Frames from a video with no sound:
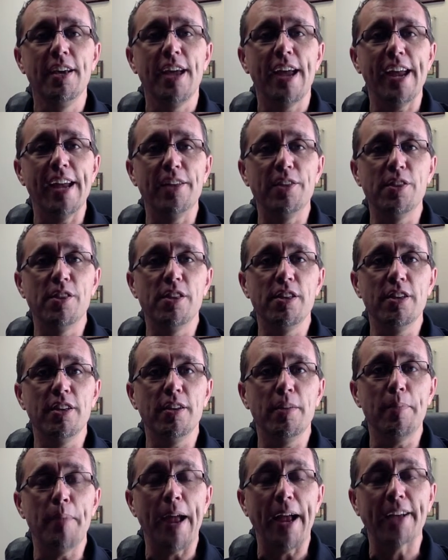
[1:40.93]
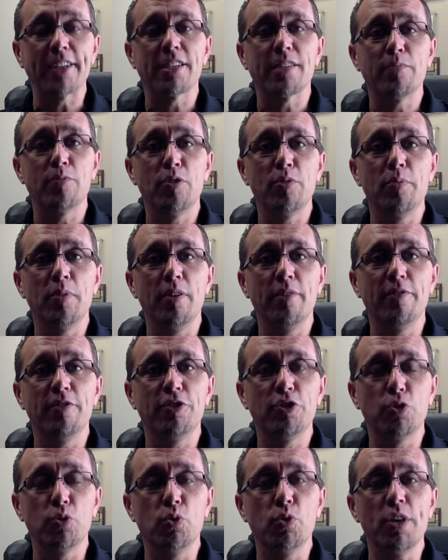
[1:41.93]
and then a maximum of
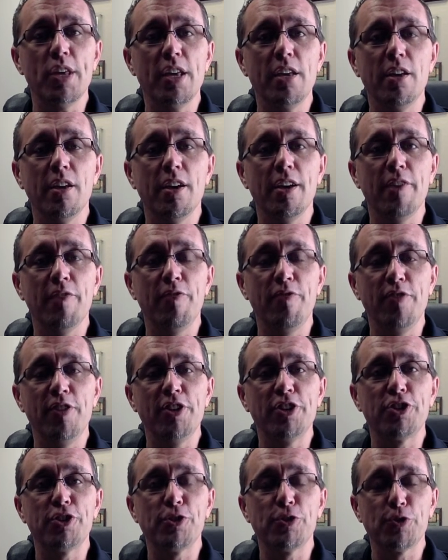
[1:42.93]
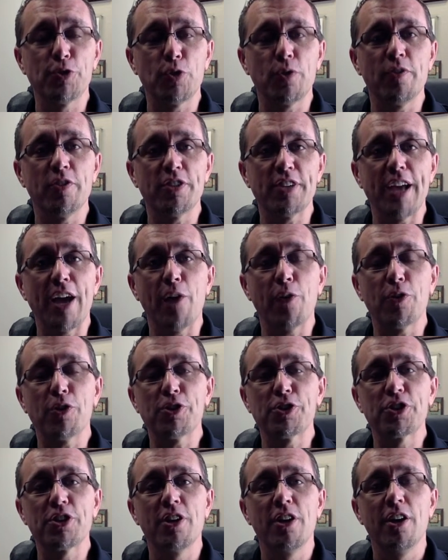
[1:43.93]
20 fish service
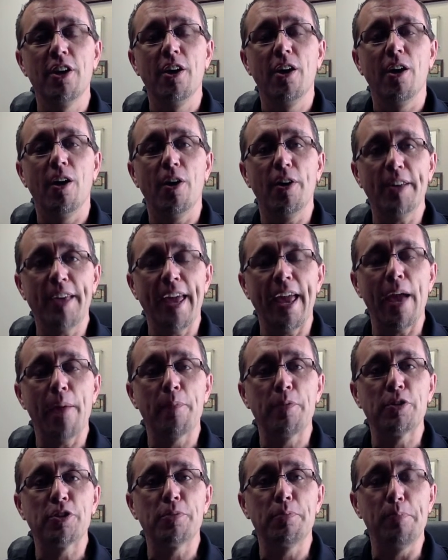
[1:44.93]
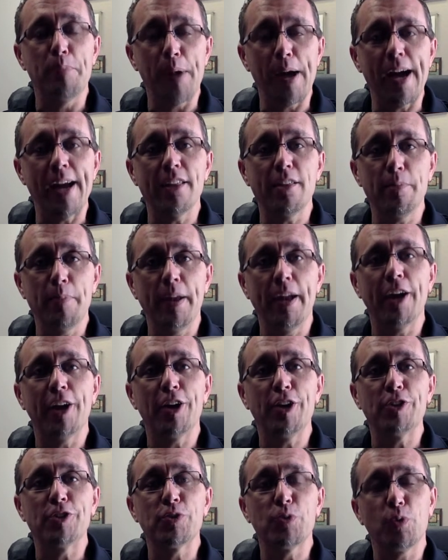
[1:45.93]
hours on campus by the
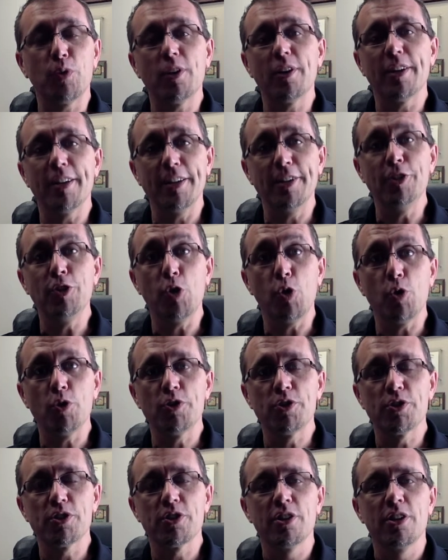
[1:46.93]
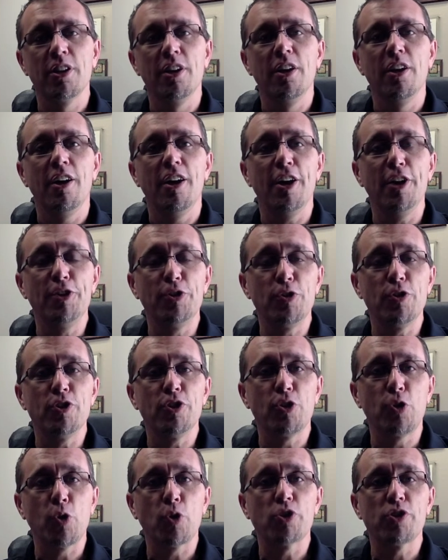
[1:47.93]
parents or adults during
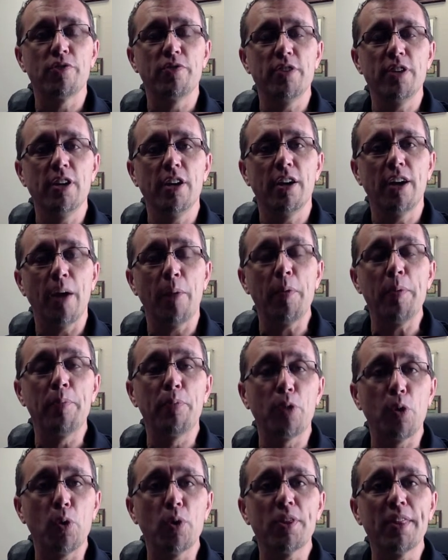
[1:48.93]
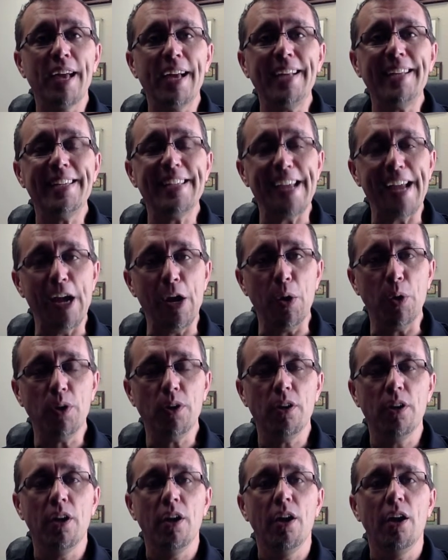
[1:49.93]
the course of the year. And we broke that down,
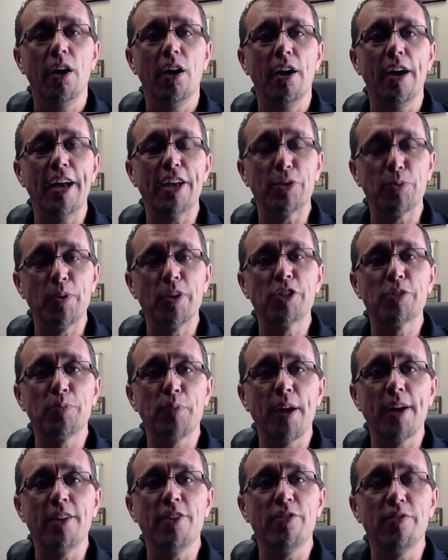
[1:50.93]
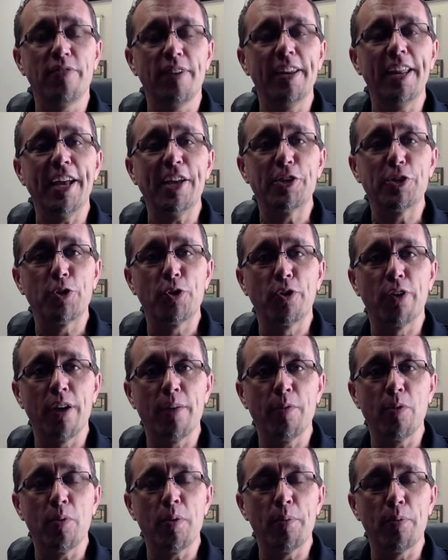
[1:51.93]
as we explained in the financial
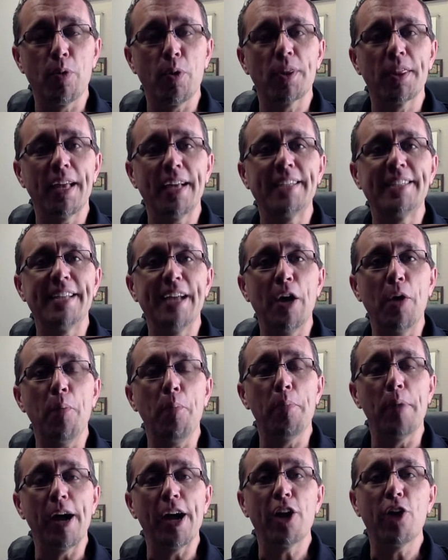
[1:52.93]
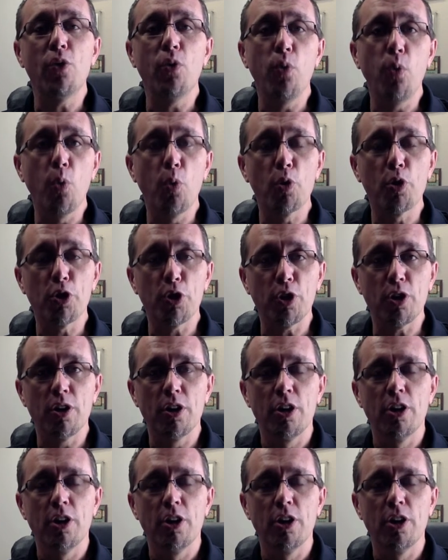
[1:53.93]
agreement, we broke that down by quarter.